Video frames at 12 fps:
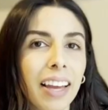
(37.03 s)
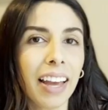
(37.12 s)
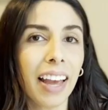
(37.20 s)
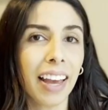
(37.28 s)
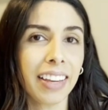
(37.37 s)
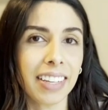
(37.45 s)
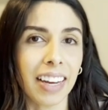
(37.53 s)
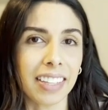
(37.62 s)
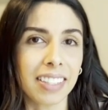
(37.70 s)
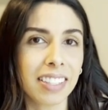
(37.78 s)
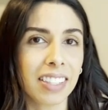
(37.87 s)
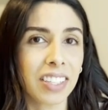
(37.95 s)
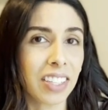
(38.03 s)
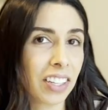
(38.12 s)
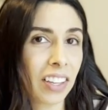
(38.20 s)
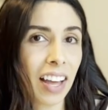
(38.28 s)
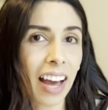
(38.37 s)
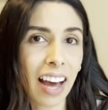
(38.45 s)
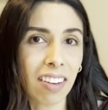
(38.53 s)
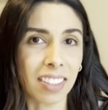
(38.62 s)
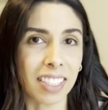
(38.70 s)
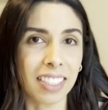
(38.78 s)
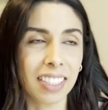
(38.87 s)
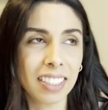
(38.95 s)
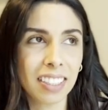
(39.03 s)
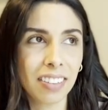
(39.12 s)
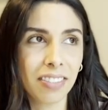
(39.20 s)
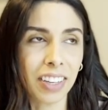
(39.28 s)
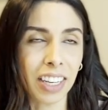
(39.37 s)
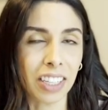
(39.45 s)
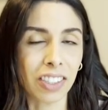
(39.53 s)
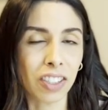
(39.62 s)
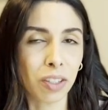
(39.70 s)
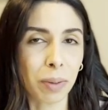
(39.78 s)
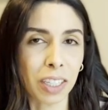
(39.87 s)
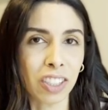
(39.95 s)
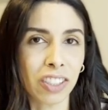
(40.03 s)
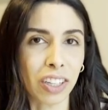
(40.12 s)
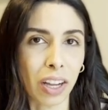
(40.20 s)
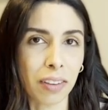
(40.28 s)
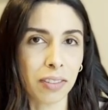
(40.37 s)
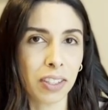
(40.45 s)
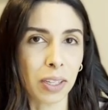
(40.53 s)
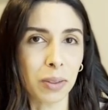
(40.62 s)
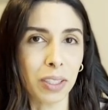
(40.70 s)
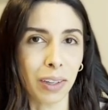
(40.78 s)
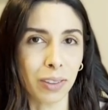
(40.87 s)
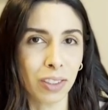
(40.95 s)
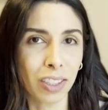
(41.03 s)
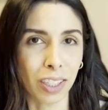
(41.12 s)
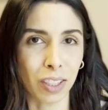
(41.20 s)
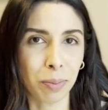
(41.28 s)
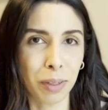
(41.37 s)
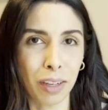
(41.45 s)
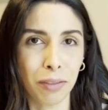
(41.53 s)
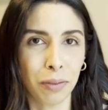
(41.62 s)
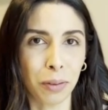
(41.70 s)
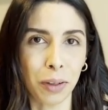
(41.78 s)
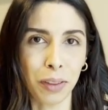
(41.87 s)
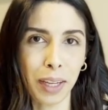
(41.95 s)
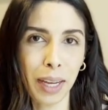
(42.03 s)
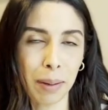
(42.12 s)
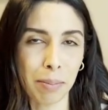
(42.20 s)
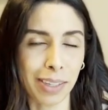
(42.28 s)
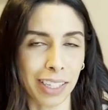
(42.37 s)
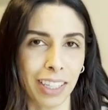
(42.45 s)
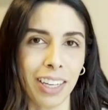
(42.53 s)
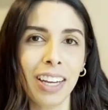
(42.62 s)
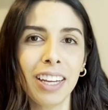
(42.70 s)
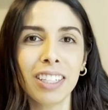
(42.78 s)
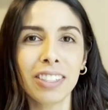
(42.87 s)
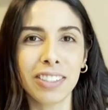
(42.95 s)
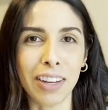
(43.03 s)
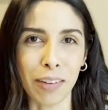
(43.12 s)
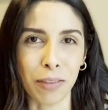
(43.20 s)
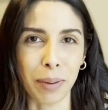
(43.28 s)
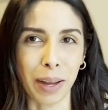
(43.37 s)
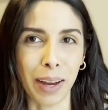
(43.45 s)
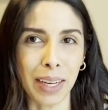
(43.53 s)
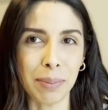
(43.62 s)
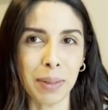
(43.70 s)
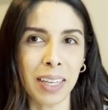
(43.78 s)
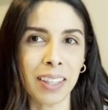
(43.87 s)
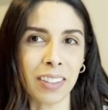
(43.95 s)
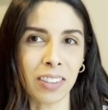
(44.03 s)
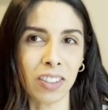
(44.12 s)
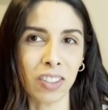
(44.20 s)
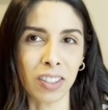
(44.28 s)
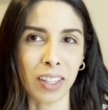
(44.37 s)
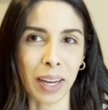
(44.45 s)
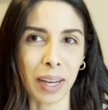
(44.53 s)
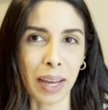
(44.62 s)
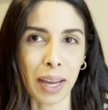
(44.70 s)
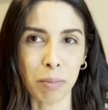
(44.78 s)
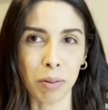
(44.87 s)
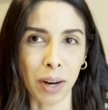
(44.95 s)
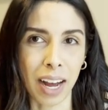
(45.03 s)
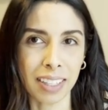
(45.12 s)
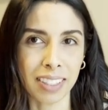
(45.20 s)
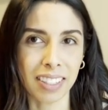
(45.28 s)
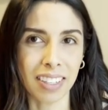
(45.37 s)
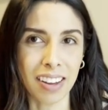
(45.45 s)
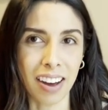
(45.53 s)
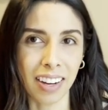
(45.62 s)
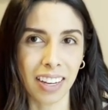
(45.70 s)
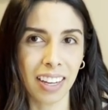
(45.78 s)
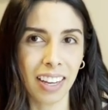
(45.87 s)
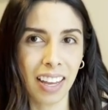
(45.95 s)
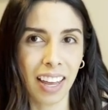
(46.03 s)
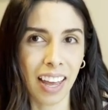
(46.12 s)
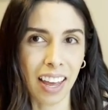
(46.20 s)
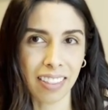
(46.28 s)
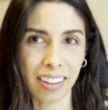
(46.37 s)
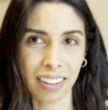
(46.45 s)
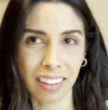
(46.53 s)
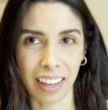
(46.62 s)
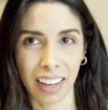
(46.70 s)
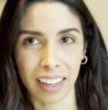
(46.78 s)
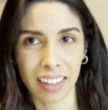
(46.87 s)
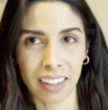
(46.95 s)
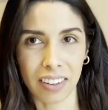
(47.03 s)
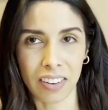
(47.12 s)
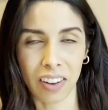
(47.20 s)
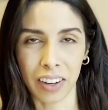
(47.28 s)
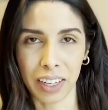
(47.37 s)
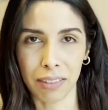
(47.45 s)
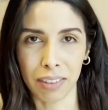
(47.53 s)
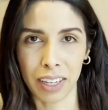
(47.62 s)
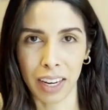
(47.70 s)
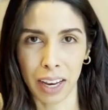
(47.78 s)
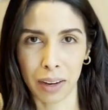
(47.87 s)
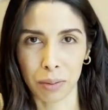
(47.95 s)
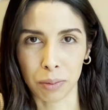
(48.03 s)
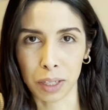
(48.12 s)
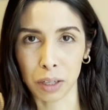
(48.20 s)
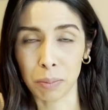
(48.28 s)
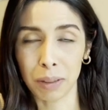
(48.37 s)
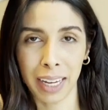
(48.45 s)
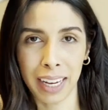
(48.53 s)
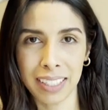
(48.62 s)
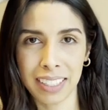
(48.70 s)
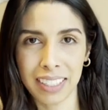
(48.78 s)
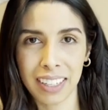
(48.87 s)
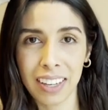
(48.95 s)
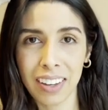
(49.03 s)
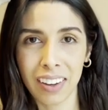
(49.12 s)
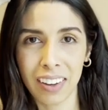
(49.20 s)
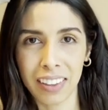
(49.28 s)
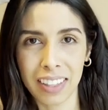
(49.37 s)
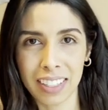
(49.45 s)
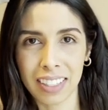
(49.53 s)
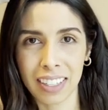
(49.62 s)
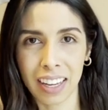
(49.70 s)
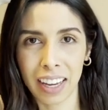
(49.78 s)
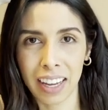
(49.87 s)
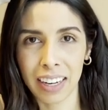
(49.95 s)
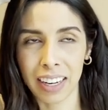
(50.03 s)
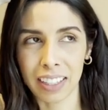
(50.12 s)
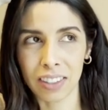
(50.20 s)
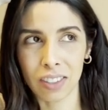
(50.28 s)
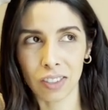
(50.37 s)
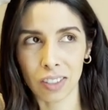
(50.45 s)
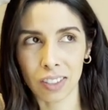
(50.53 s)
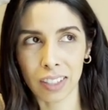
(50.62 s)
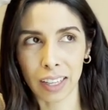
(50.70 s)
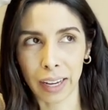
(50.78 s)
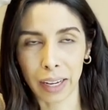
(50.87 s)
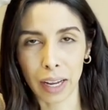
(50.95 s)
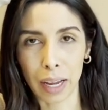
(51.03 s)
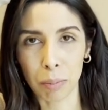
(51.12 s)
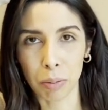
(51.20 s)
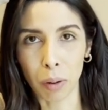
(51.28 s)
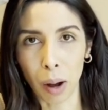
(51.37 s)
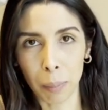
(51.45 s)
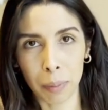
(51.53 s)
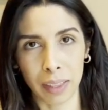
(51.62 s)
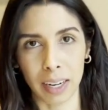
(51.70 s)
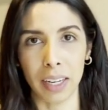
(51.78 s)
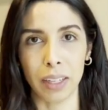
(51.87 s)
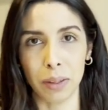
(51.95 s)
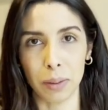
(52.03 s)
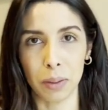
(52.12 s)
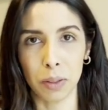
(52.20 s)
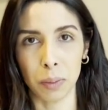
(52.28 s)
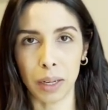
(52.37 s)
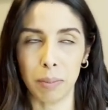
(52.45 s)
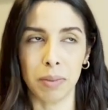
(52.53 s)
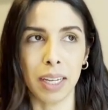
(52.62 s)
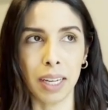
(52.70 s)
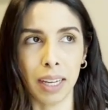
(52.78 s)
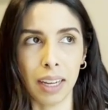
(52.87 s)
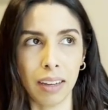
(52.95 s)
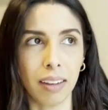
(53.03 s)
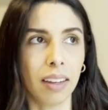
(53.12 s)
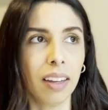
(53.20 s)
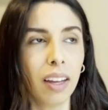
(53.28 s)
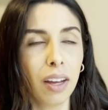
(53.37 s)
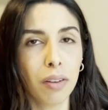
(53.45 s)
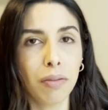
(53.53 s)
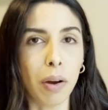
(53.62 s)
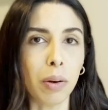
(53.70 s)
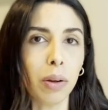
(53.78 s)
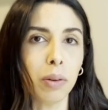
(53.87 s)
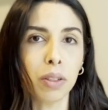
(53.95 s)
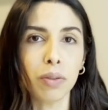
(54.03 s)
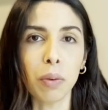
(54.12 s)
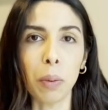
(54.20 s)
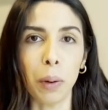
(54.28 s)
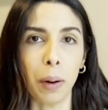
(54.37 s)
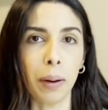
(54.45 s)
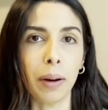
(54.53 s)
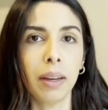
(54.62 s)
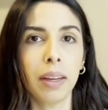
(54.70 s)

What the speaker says: And I still haven't finished my shelf, so don't judge me for the empty shelf behind me. There's just like a brass duck and then like not even a real plant on this side. It's just like a prop that I use when I'm taking photos for